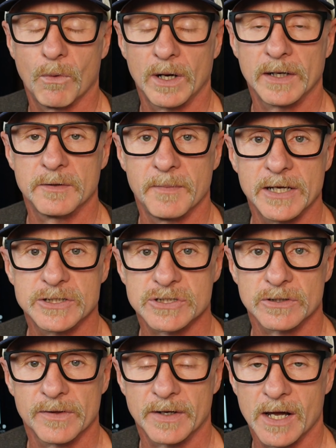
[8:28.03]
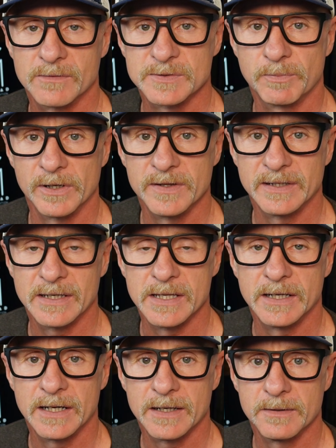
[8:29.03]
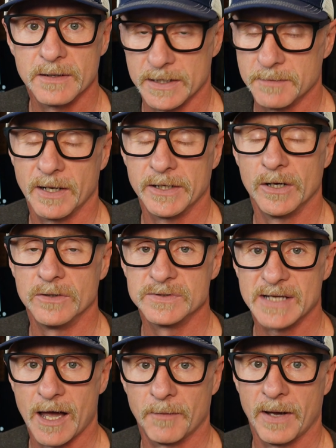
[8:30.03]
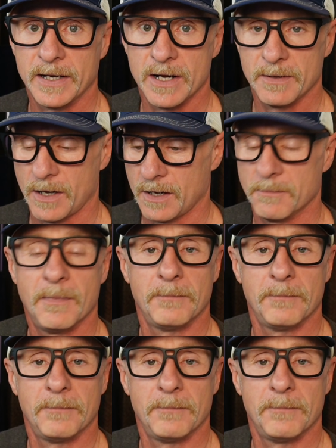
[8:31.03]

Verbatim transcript: wanted to make sure that I was breathing in and in my nose, out my uh,